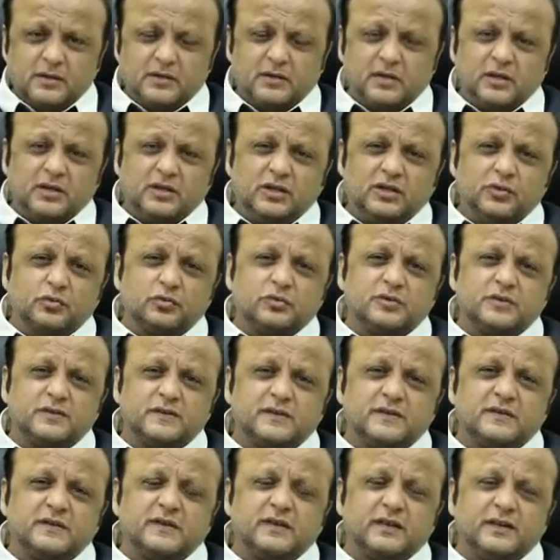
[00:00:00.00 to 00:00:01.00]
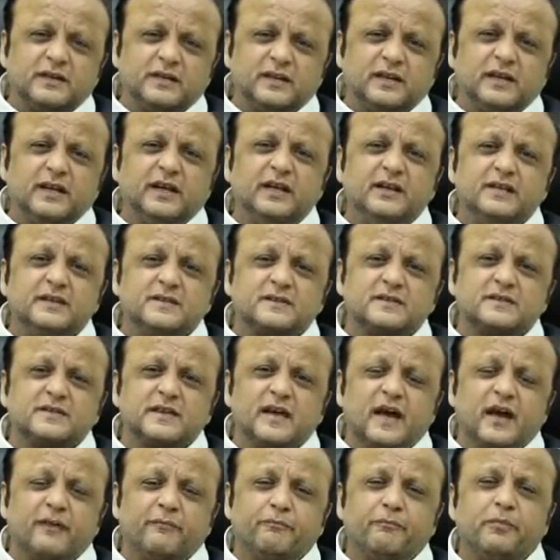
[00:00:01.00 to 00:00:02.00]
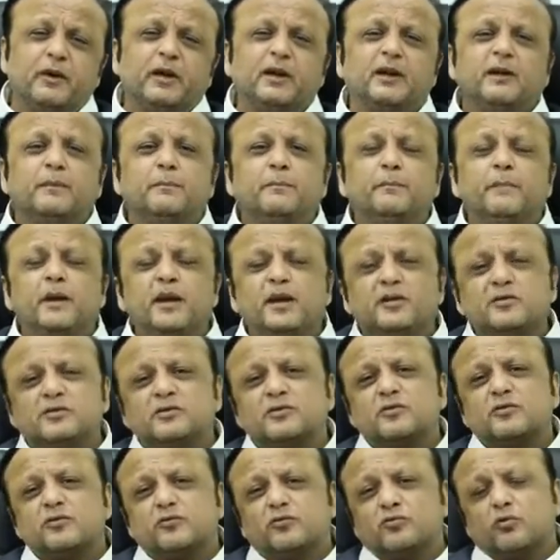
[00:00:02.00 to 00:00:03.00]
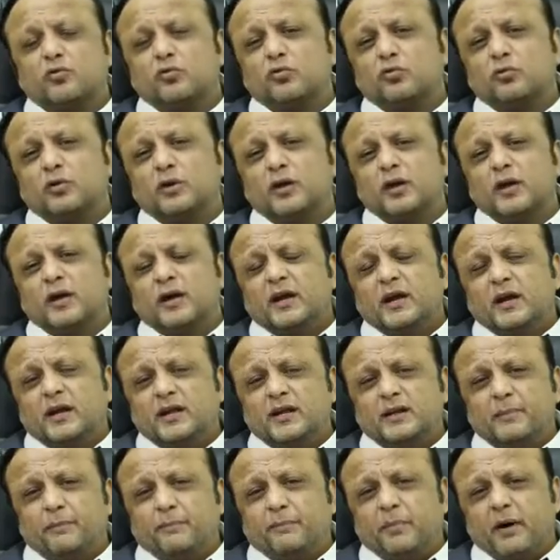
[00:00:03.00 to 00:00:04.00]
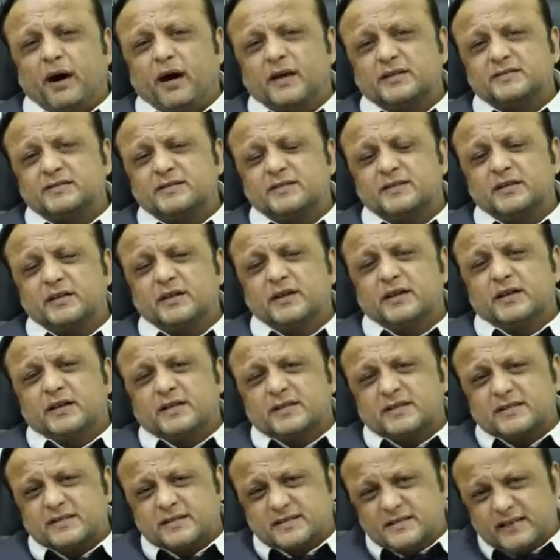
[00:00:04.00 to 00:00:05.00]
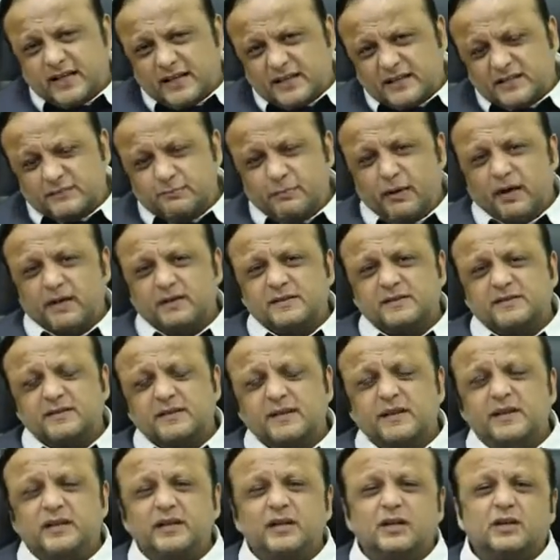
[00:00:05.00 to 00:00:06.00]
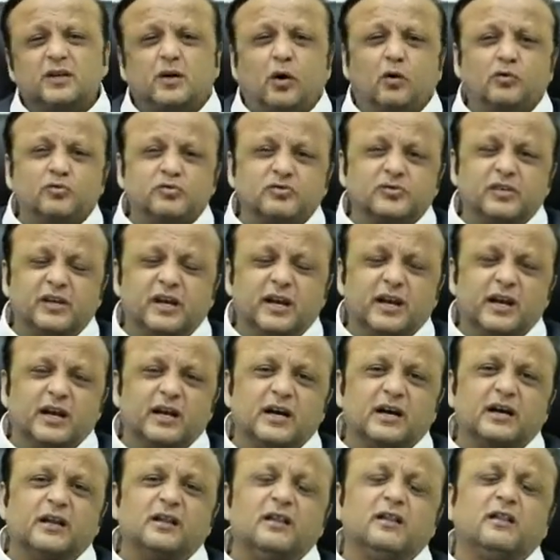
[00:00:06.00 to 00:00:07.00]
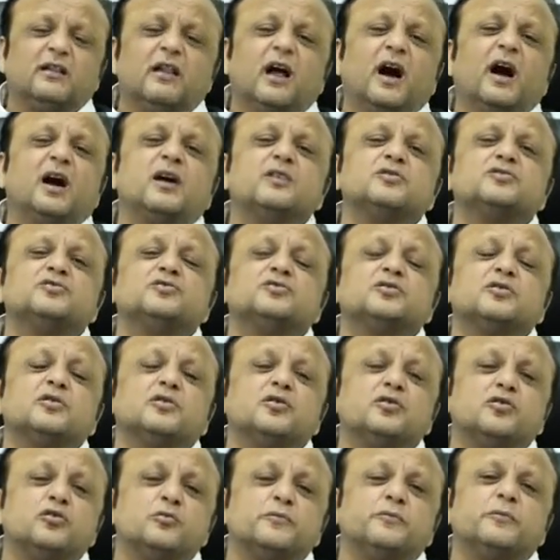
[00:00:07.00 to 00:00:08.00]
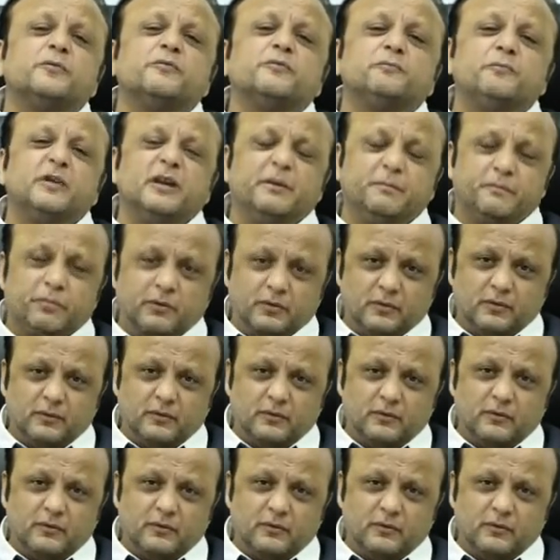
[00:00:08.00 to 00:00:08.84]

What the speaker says: The youths, the teens, have played a major role in the past 6 months in counseling a large group of people